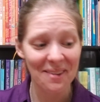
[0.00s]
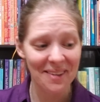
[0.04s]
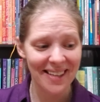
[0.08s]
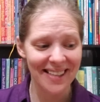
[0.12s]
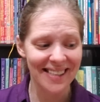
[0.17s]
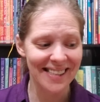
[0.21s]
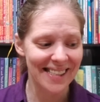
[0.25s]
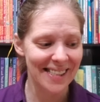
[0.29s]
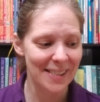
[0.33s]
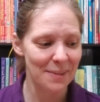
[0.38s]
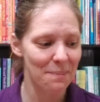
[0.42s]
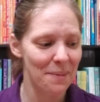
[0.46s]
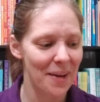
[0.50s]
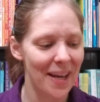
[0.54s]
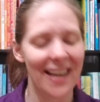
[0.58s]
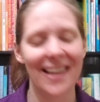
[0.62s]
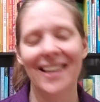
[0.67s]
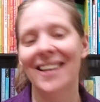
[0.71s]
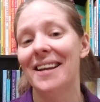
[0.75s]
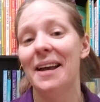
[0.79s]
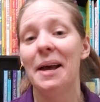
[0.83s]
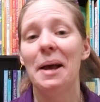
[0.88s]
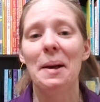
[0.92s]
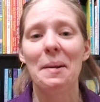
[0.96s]
and
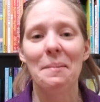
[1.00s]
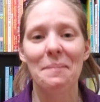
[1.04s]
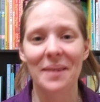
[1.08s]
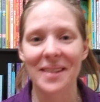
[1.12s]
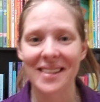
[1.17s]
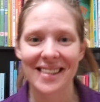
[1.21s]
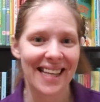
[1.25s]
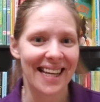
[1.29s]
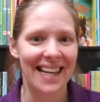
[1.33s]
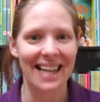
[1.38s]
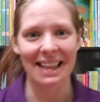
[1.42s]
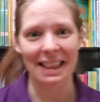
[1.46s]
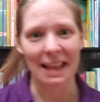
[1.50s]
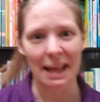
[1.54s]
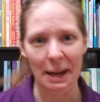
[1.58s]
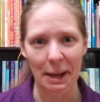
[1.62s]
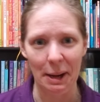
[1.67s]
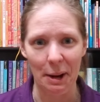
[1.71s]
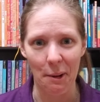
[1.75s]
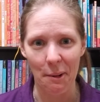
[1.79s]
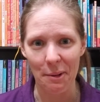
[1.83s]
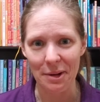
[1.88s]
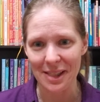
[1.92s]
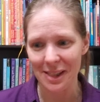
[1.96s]
spin because I didn't let
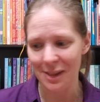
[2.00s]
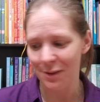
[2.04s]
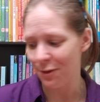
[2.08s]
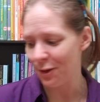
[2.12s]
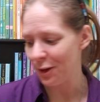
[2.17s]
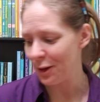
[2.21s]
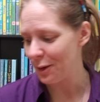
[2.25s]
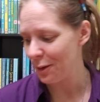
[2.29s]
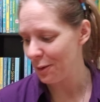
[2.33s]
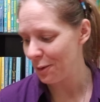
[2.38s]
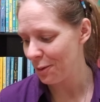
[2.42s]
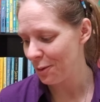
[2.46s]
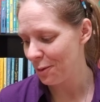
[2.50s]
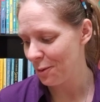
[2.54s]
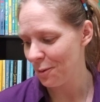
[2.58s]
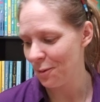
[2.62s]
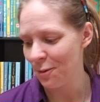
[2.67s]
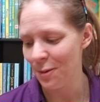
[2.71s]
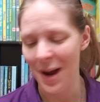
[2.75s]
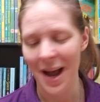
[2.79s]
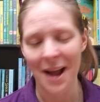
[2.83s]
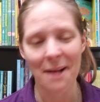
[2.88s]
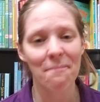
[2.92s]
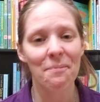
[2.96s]
it go its full
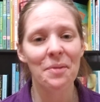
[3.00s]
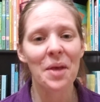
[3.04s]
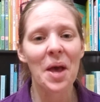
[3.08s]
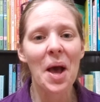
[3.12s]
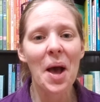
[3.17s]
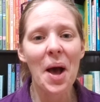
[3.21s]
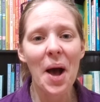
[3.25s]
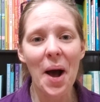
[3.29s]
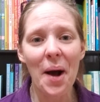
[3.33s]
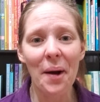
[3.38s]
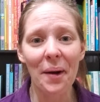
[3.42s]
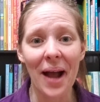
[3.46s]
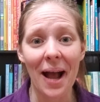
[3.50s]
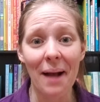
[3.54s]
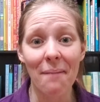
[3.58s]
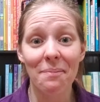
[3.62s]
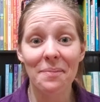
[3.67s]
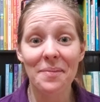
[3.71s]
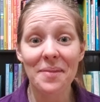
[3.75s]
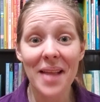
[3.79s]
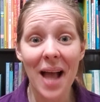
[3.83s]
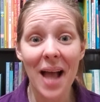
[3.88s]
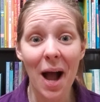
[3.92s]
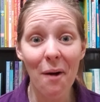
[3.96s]
way. Okay,
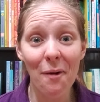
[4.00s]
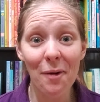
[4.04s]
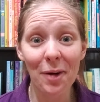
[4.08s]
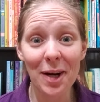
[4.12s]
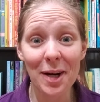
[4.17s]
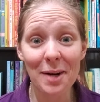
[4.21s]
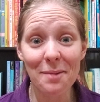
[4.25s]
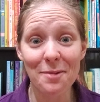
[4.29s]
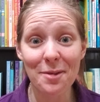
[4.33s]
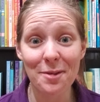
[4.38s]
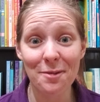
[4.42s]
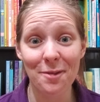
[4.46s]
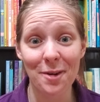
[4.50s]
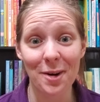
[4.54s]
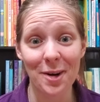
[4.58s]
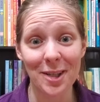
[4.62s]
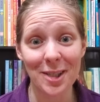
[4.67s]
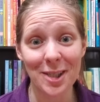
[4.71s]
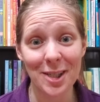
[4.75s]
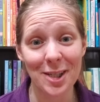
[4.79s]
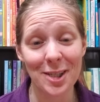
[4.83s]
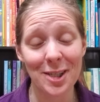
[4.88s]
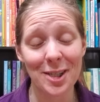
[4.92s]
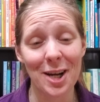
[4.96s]
now we're going to move
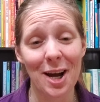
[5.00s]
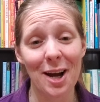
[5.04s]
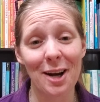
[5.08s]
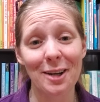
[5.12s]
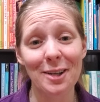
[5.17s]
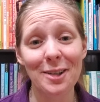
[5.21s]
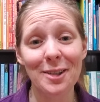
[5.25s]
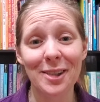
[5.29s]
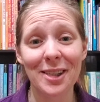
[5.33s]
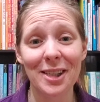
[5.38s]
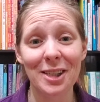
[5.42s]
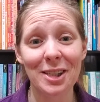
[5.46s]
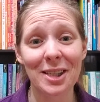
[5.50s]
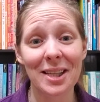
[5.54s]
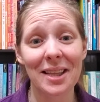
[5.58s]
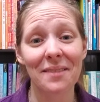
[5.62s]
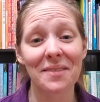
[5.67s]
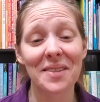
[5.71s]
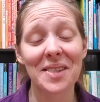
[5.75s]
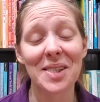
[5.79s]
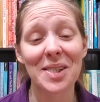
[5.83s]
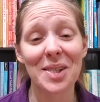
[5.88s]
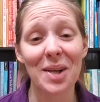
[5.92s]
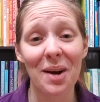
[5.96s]
on to your daughter. You said she
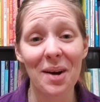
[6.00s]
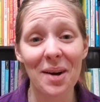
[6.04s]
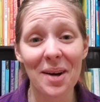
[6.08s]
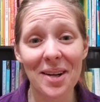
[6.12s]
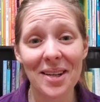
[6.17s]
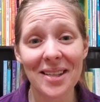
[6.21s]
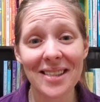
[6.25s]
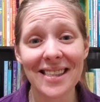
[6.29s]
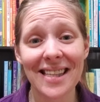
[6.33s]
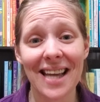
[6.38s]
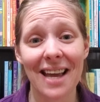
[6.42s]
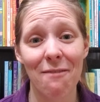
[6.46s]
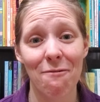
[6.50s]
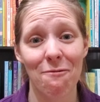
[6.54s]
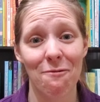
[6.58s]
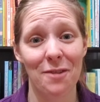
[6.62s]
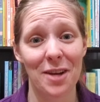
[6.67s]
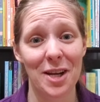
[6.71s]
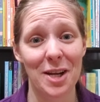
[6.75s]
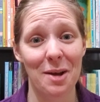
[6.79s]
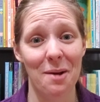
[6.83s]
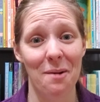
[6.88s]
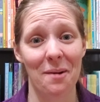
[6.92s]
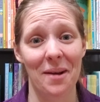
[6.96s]
loves dolls and
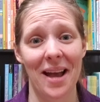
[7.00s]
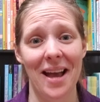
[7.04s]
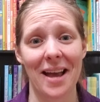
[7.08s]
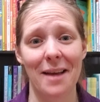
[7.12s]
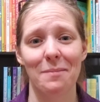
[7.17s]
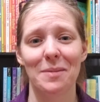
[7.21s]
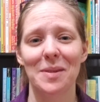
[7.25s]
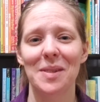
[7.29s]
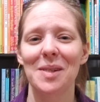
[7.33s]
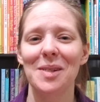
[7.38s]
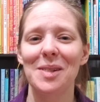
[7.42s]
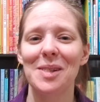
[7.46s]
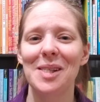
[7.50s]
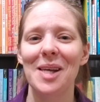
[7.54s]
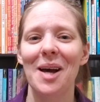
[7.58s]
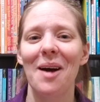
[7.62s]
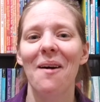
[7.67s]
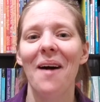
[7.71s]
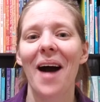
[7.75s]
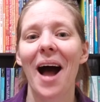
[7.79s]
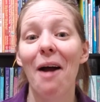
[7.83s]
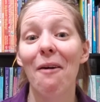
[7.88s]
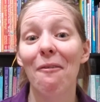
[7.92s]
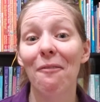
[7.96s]
video games.
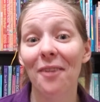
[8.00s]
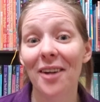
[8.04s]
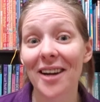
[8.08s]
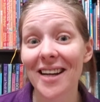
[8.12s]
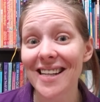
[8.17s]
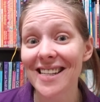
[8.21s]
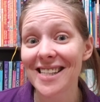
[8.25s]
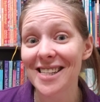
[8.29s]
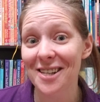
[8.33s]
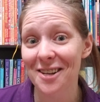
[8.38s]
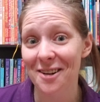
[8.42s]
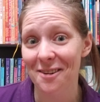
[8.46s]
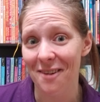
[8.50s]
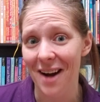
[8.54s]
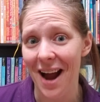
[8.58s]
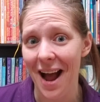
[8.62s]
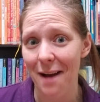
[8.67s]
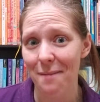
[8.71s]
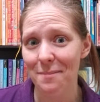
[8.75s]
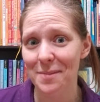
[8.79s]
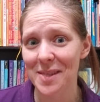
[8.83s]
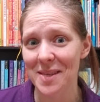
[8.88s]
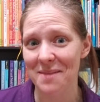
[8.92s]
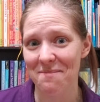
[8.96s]
So I wanted to
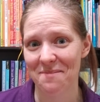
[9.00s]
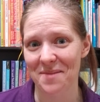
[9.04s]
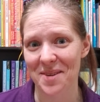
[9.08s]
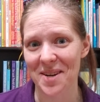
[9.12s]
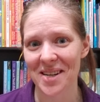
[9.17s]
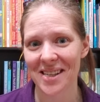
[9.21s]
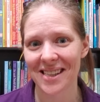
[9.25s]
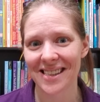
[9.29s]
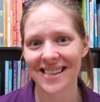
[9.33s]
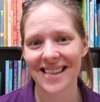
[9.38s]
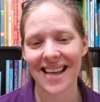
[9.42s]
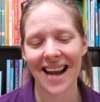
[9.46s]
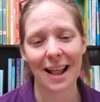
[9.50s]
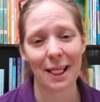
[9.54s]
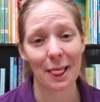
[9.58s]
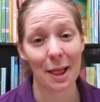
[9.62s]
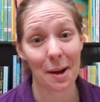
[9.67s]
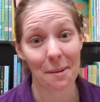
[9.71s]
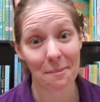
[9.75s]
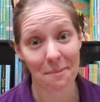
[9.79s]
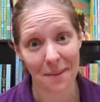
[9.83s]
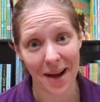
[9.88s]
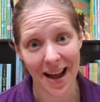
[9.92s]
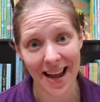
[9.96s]
grab some books that I
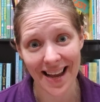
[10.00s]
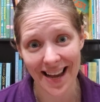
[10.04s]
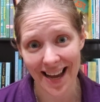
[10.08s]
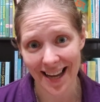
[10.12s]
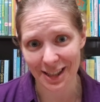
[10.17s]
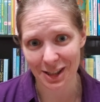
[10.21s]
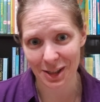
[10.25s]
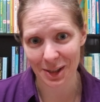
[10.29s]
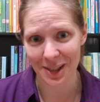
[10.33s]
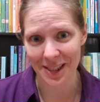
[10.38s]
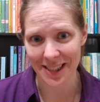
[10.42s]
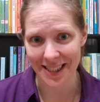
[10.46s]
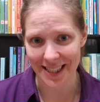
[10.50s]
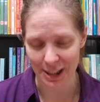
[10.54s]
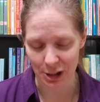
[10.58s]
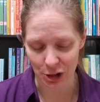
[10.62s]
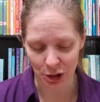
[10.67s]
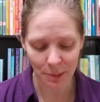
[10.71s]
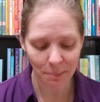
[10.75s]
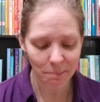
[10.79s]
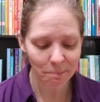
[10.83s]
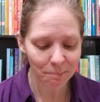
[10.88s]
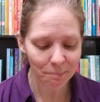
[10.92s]
thought might catch her attention.